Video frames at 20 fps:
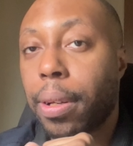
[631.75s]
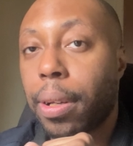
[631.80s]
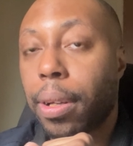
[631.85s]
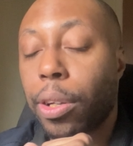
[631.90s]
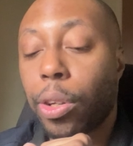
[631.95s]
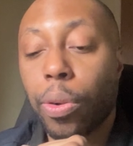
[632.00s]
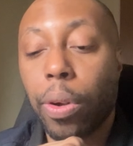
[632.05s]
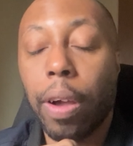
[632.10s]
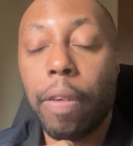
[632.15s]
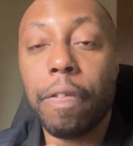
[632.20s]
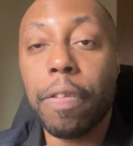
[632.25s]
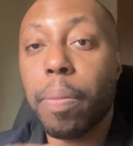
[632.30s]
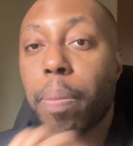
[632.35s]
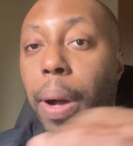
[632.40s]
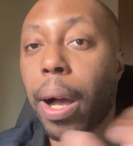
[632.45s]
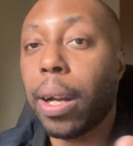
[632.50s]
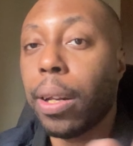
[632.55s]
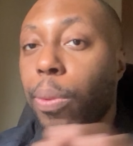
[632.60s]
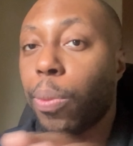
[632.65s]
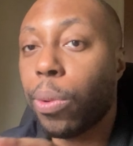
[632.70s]
So
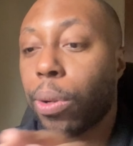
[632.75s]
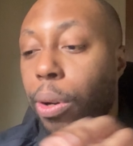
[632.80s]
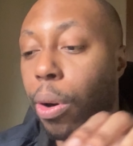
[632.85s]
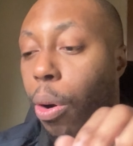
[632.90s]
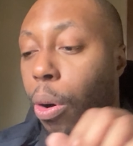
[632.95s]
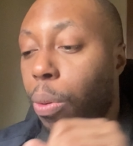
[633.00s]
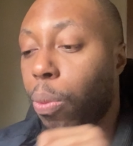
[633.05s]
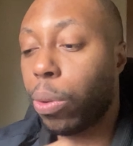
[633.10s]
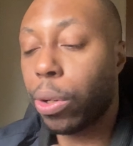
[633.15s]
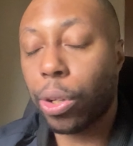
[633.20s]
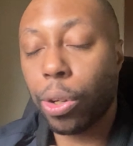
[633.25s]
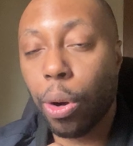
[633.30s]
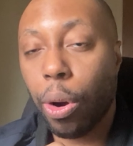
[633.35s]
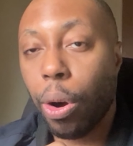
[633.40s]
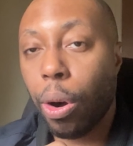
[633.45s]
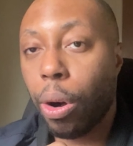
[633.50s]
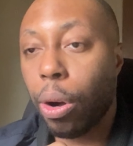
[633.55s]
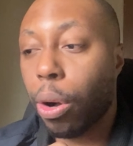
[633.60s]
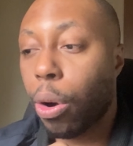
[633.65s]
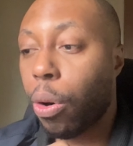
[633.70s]
everybody were, was
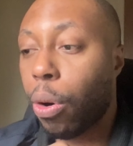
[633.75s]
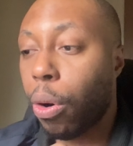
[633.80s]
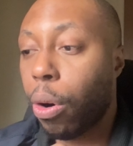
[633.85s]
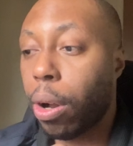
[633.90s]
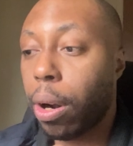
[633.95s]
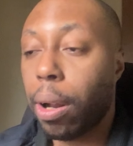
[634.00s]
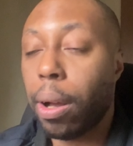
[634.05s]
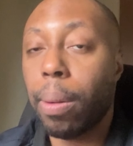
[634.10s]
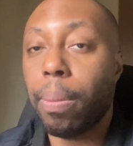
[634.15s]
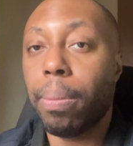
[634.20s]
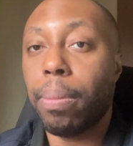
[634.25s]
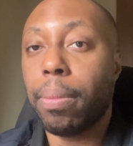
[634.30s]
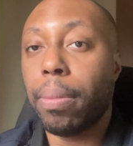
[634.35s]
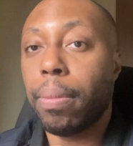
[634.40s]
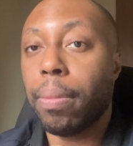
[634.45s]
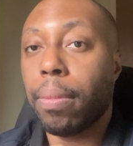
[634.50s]
all caught up